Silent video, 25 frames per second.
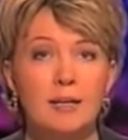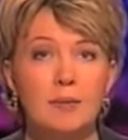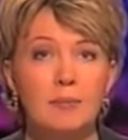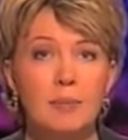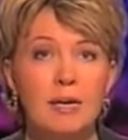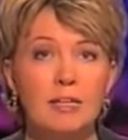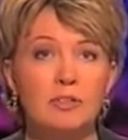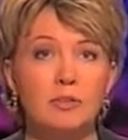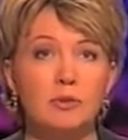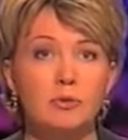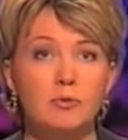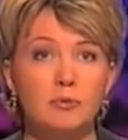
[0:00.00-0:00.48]

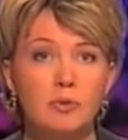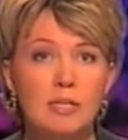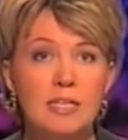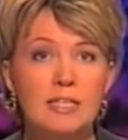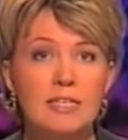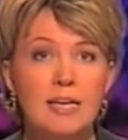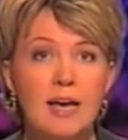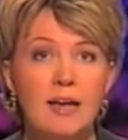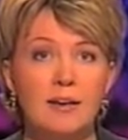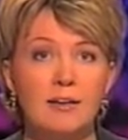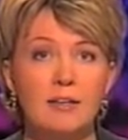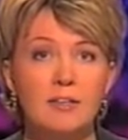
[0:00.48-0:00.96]
Petrol
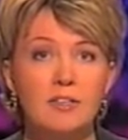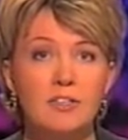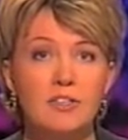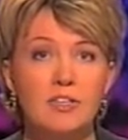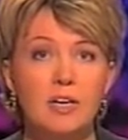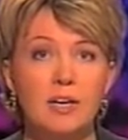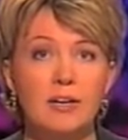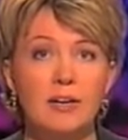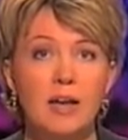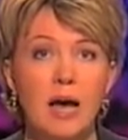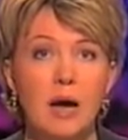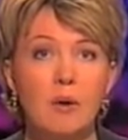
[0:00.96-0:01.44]
retailers
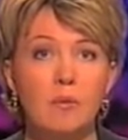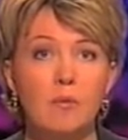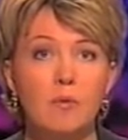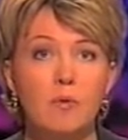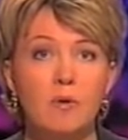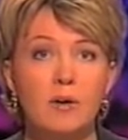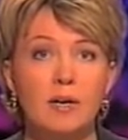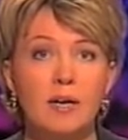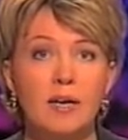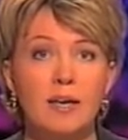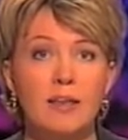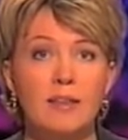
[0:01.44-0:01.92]
are now
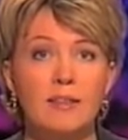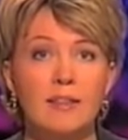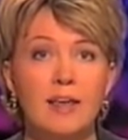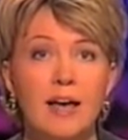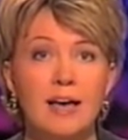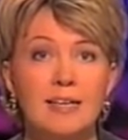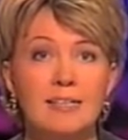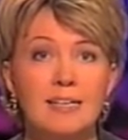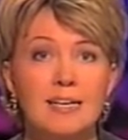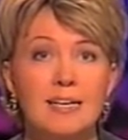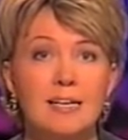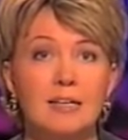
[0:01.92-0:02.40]
warning
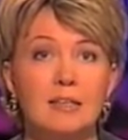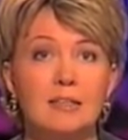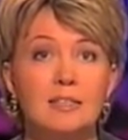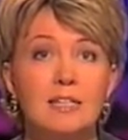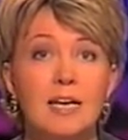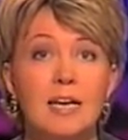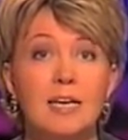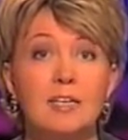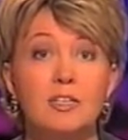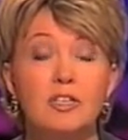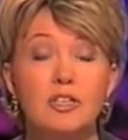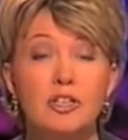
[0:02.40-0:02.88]
that it'll
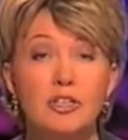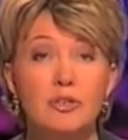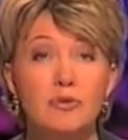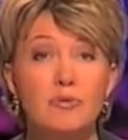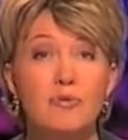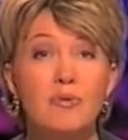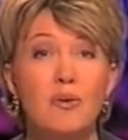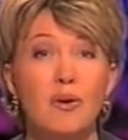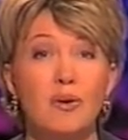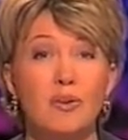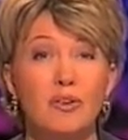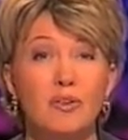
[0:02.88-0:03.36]
take
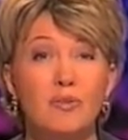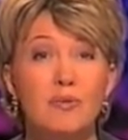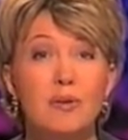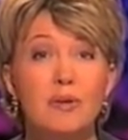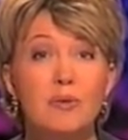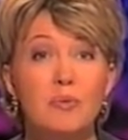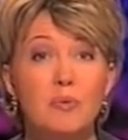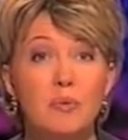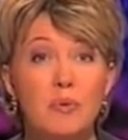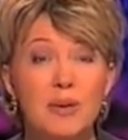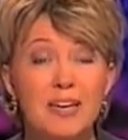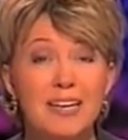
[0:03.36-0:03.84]
2 or
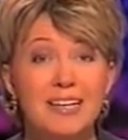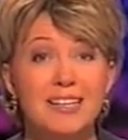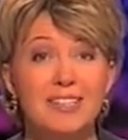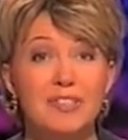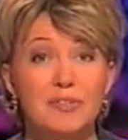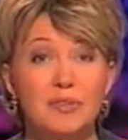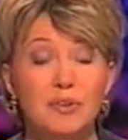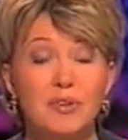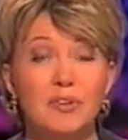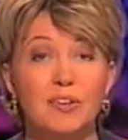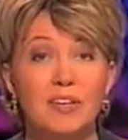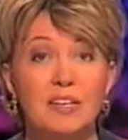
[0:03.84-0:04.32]
3
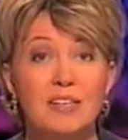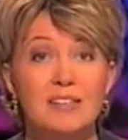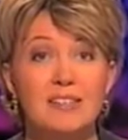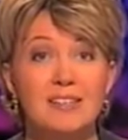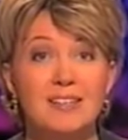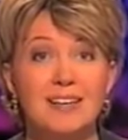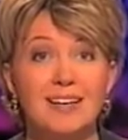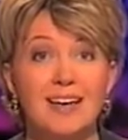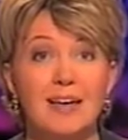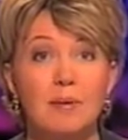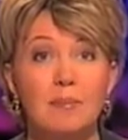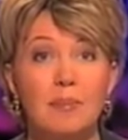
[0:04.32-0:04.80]
weeks for things
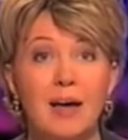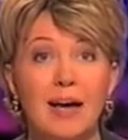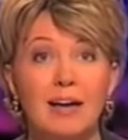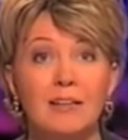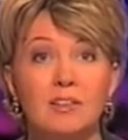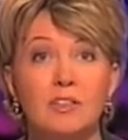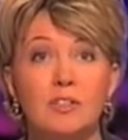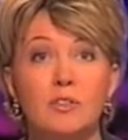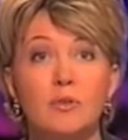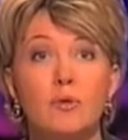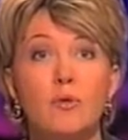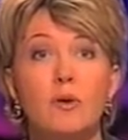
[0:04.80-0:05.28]
to get
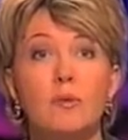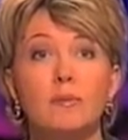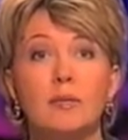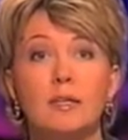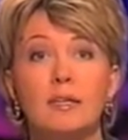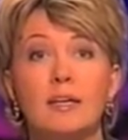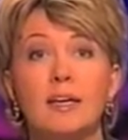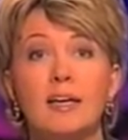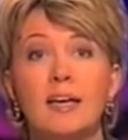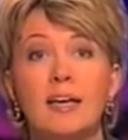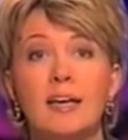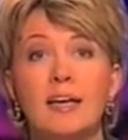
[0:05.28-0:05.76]
back to
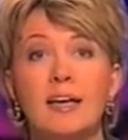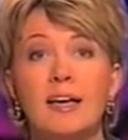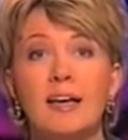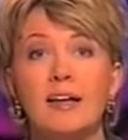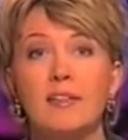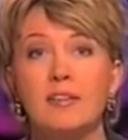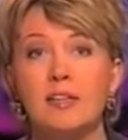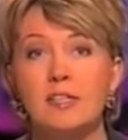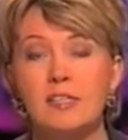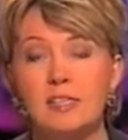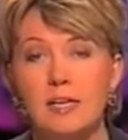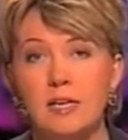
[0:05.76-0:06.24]
normal.
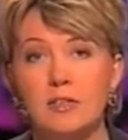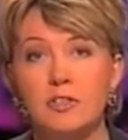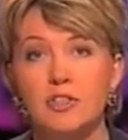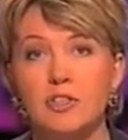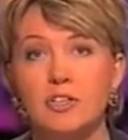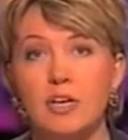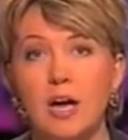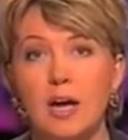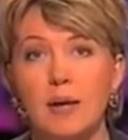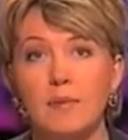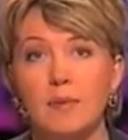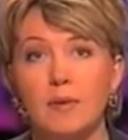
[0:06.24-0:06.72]
And this
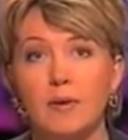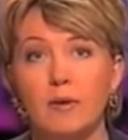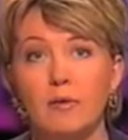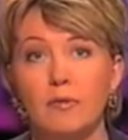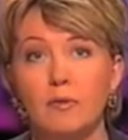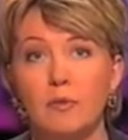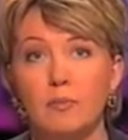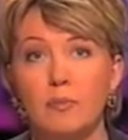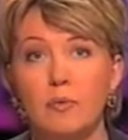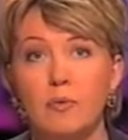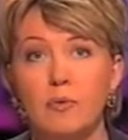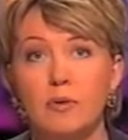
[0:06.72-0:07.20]
lunchtime, there are
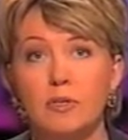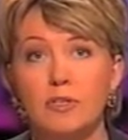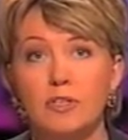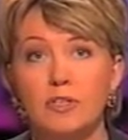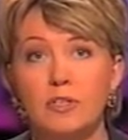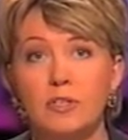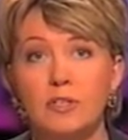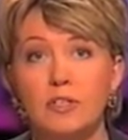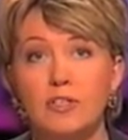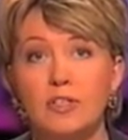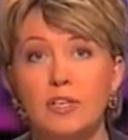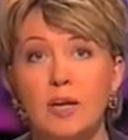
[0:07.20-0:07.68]
reports
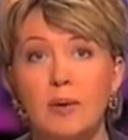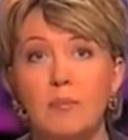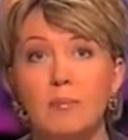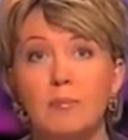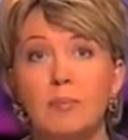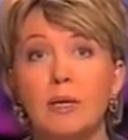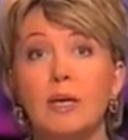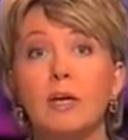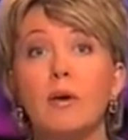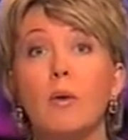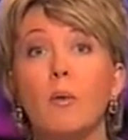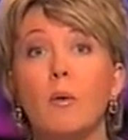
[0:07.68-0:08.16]
that some
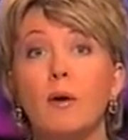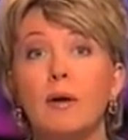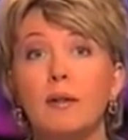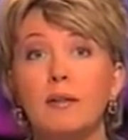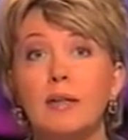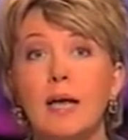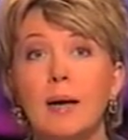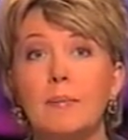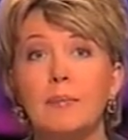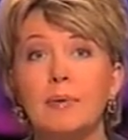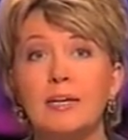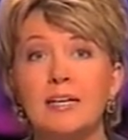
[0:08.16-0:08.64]
big oil
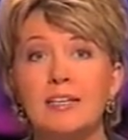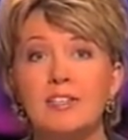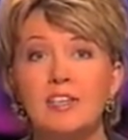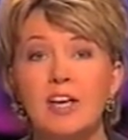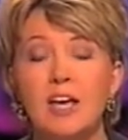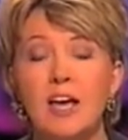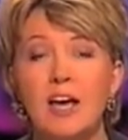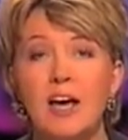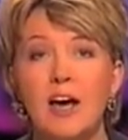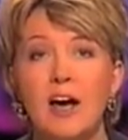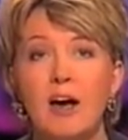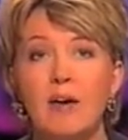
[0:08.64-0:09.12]
companies
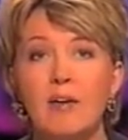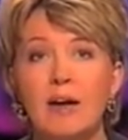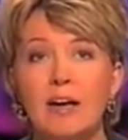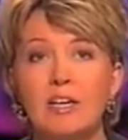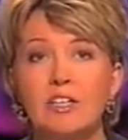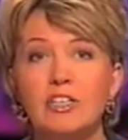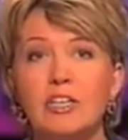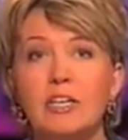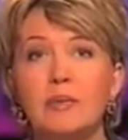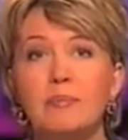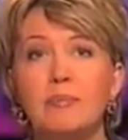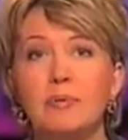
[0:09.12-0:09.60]
are
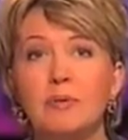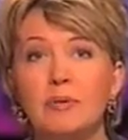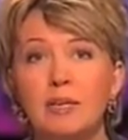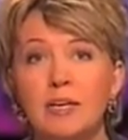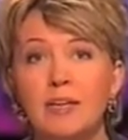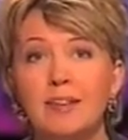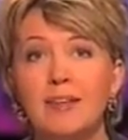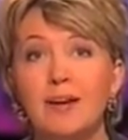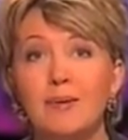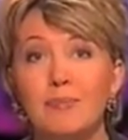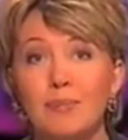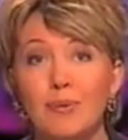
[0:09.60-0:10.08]
actually
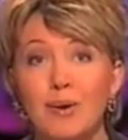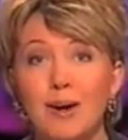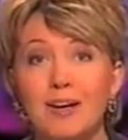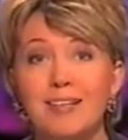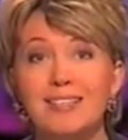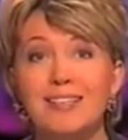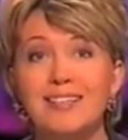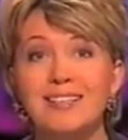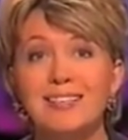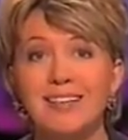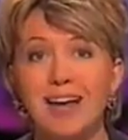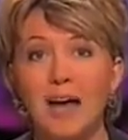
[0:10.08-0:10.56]
putting their
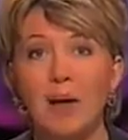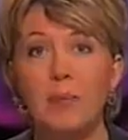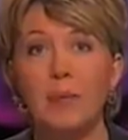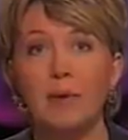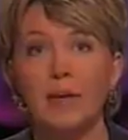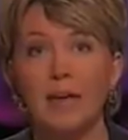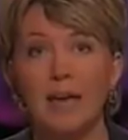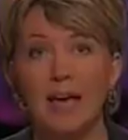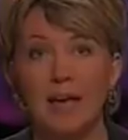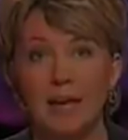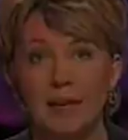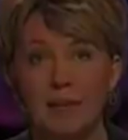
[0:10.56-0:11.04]
prices up
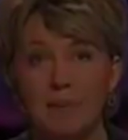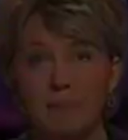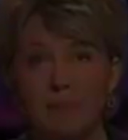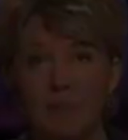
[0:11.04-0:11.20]
again.